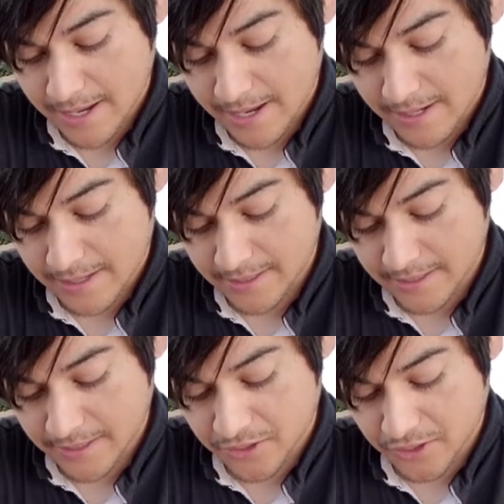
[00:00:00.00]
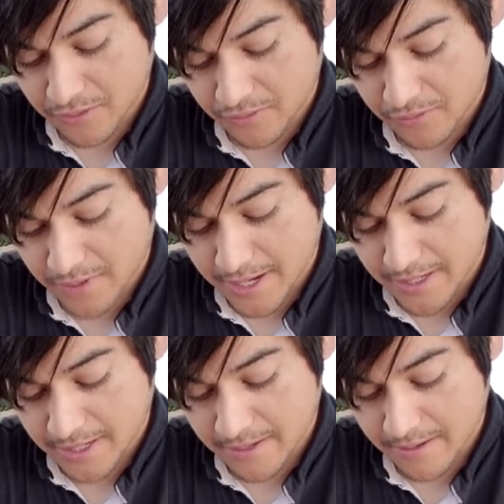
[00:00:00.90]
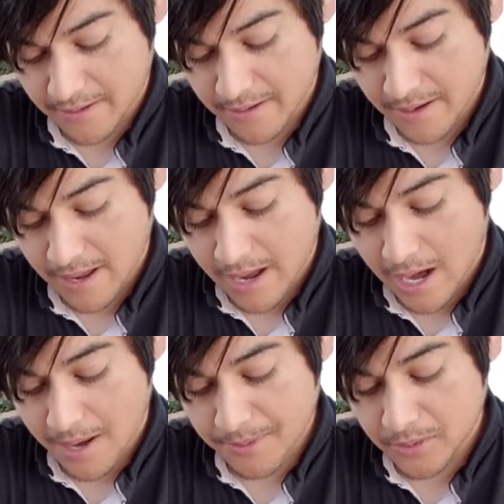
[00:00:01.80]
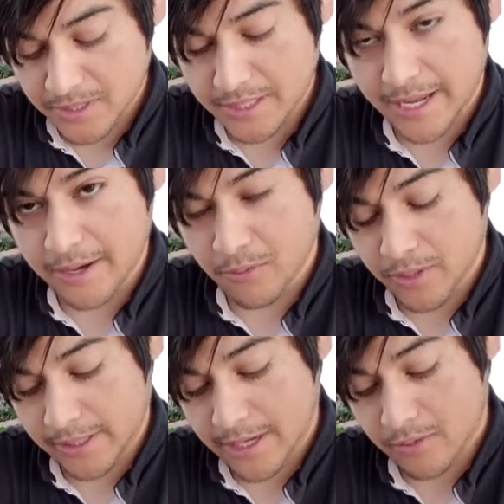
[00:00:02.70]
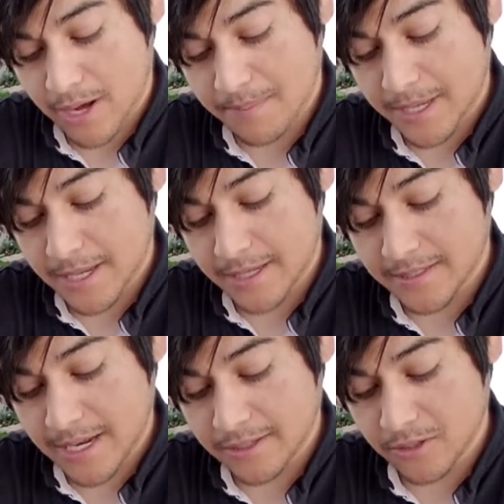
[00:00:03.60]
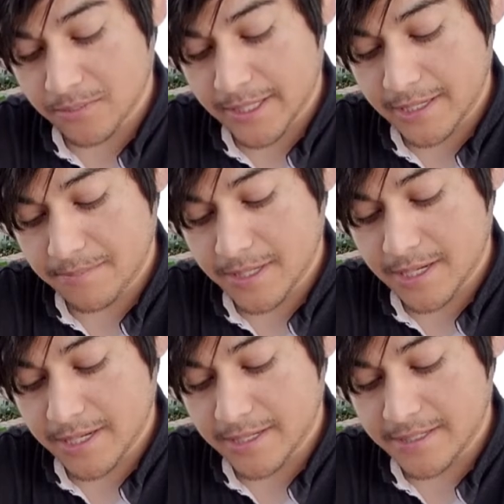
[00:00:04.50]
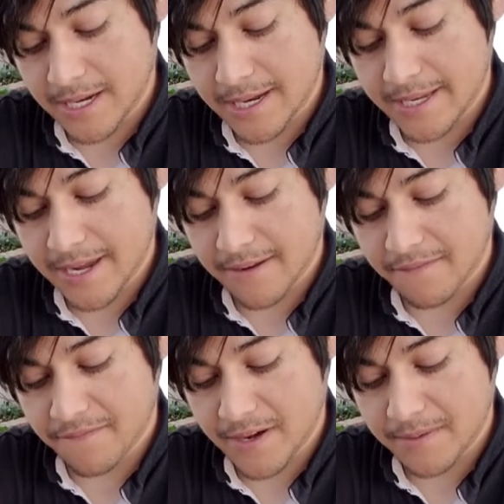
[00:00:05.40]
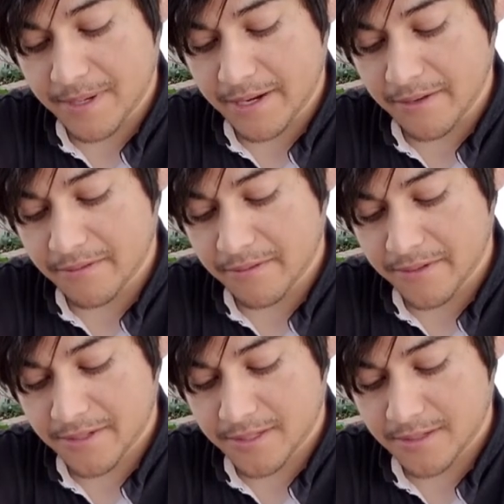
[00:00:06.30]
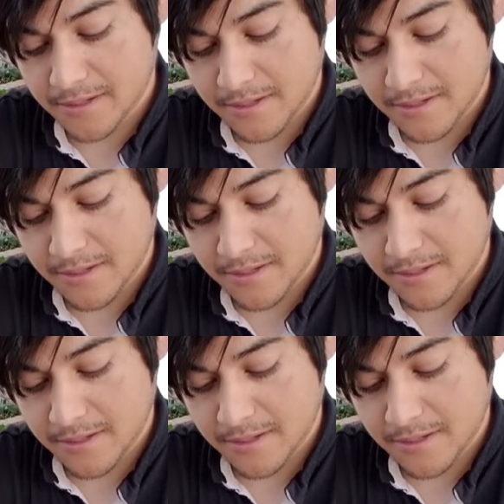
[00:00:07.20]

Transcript: an incision right here. I'm using a really crappy Exacto blade because I can't find my others.